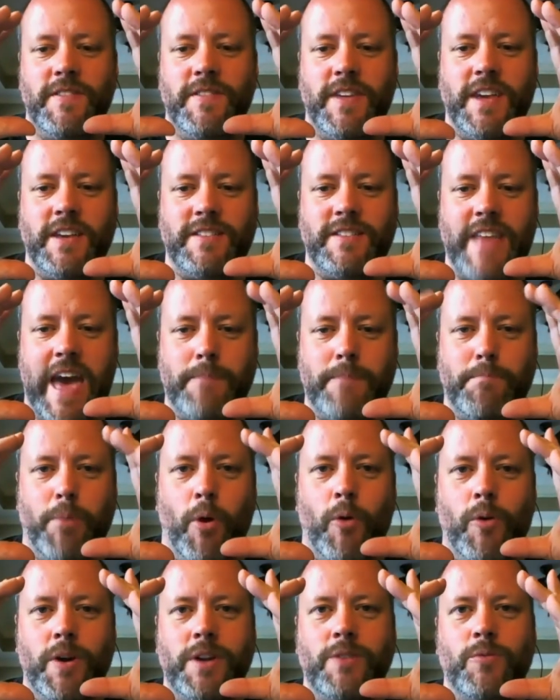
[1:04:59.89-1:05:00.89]
is that
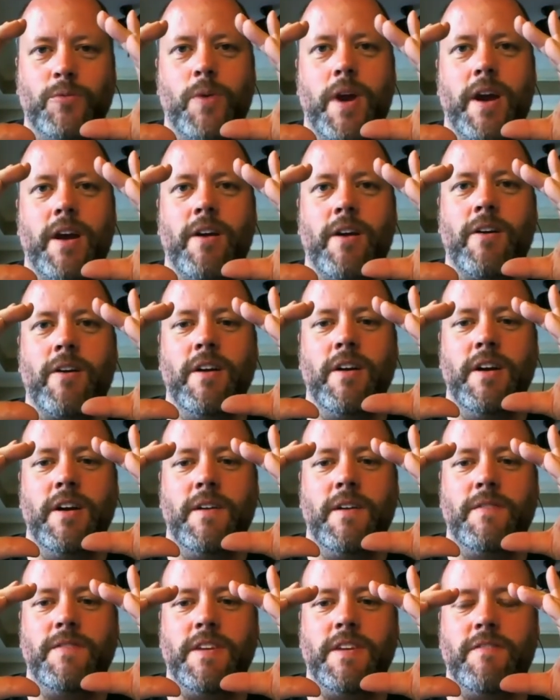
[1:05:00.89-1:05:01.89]
point where
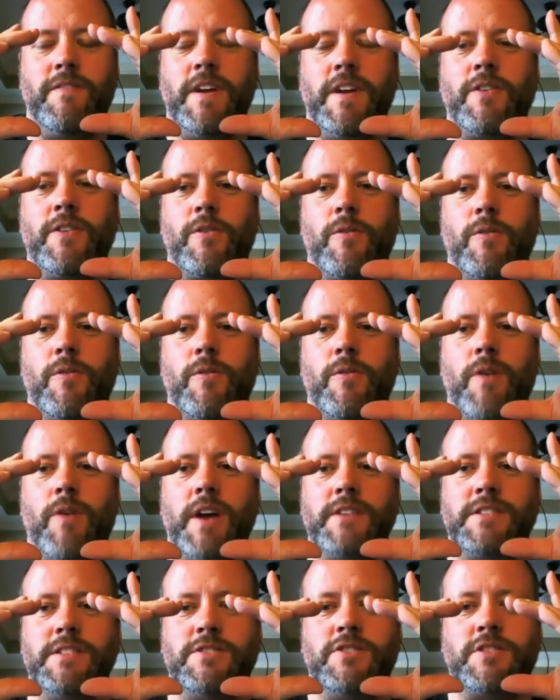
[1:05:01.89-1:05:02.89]
the event
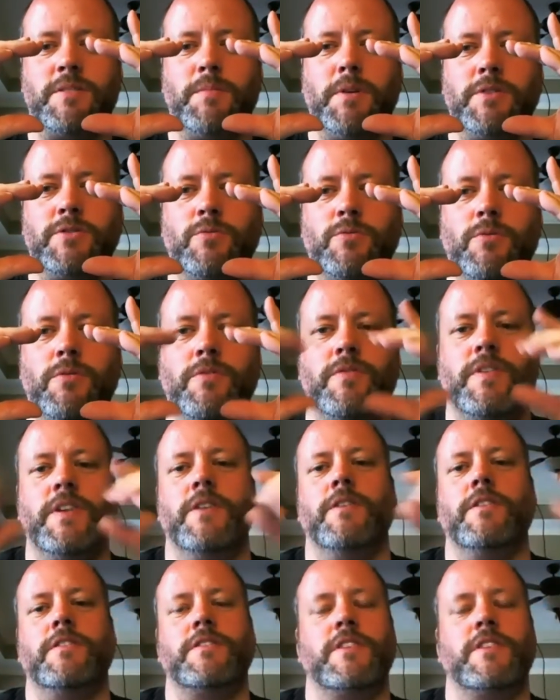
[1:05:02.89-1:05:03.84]
horizon is just about to reveal the